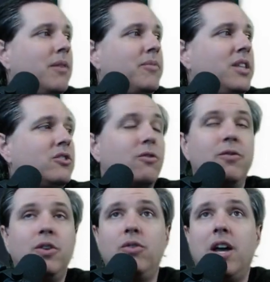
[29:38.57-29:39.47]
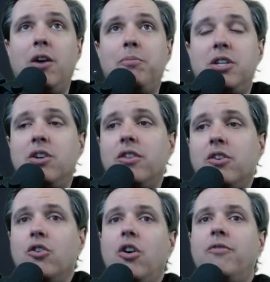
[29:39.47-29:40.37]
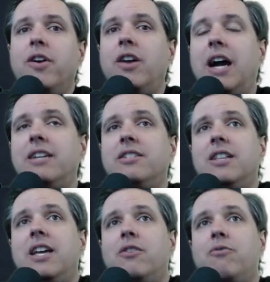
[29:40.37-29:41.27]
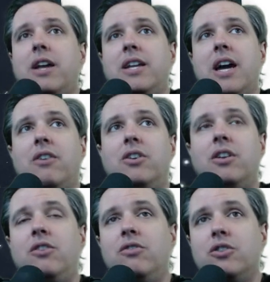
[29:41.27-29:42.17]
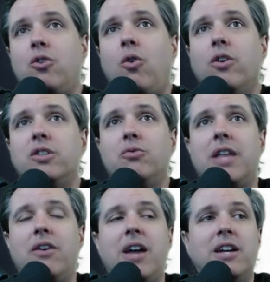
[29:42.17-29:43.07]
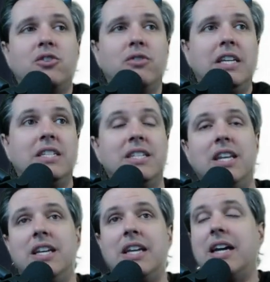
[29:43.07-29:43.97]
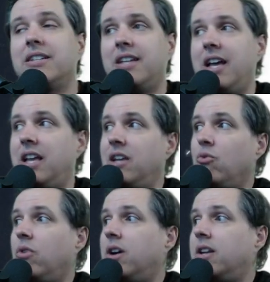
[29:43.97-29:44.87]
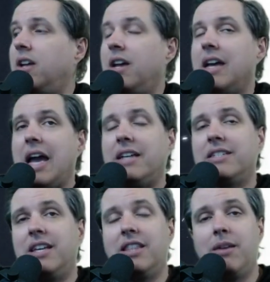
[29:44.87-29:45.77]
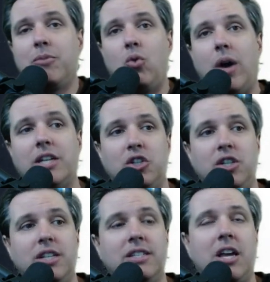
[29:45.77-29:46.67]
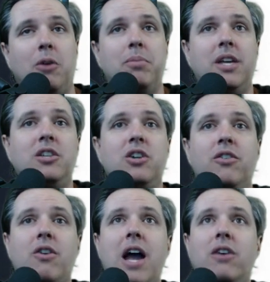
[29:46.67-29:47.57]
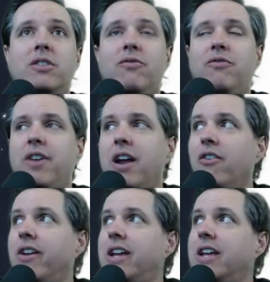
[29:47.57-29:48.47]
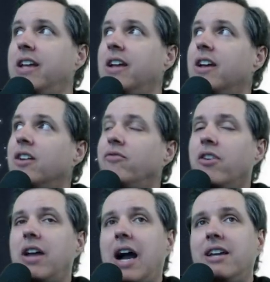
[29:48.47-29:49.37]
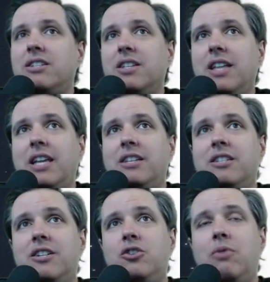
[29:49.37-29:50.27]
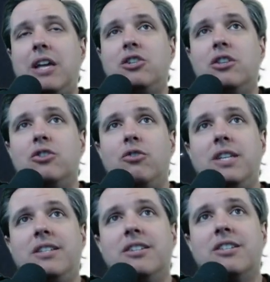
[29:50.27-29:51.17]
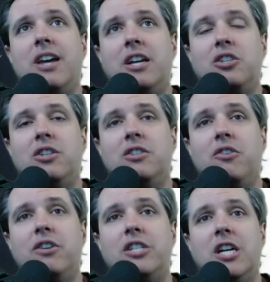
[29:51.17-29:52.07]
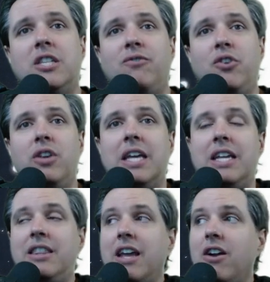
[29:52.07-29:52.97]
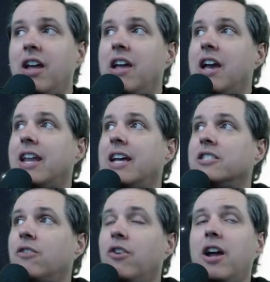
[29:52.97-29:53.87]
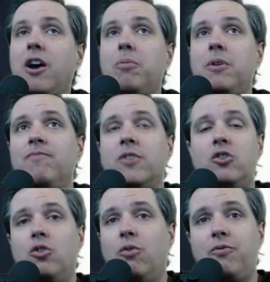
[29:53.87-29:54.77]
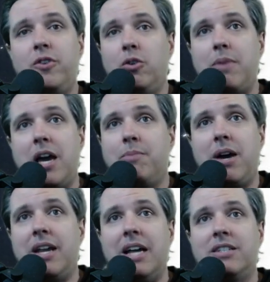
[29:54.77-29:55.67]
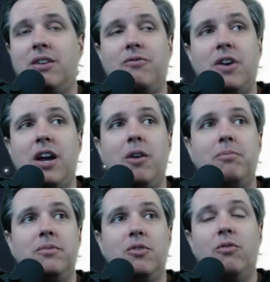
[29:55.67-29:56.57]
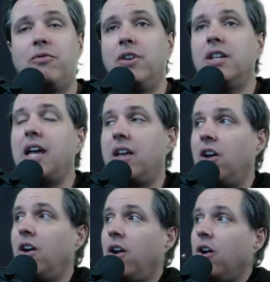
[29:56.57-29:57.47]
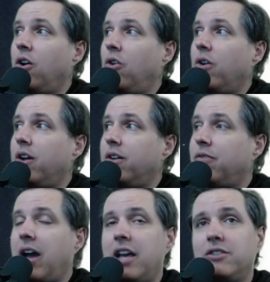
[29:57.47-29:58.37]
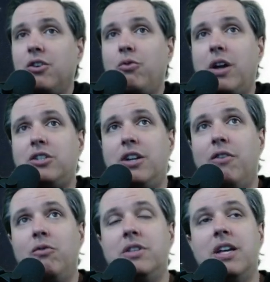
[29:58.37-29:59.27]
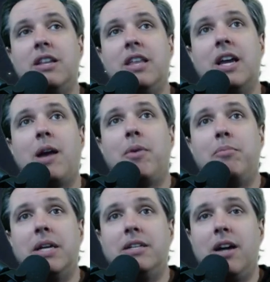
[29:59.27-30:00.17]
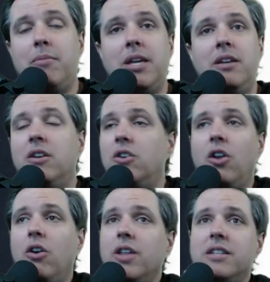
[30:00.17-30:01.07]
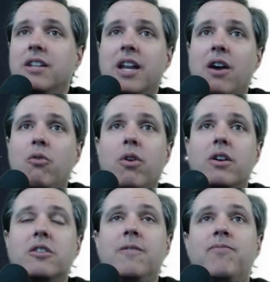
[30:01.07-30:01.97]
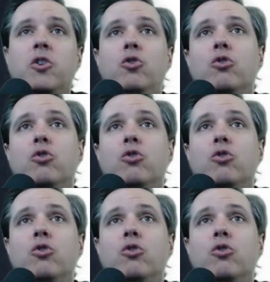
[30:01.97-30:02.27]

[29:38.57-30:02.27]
These are for you to help each other. You're all very isolated right now. You can do this course without actually sitting next to anyone, asking them questions, helping each other out. It's very, very isolated situations. So these discussions are a chance for you to get in there and ask for help. Don't feel bad about asking for help. Don't feel like, oh, if I ask a question, everyone's going to think I'm a big dummy. No, that's not how it works. You